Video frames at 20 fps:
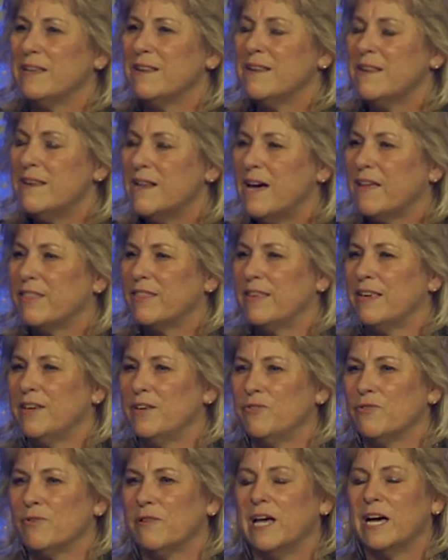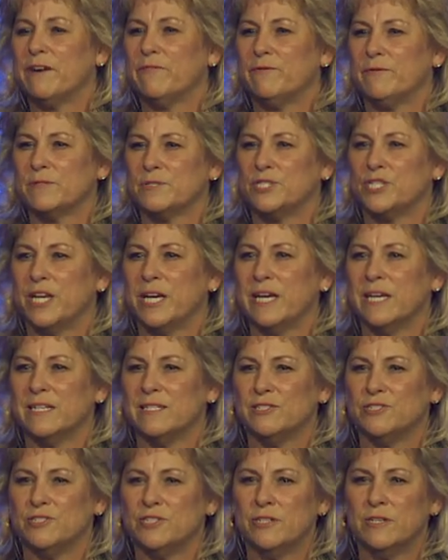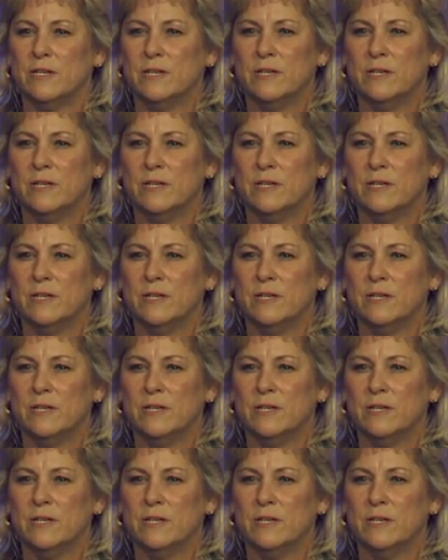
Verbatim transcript: nothing in your life will change.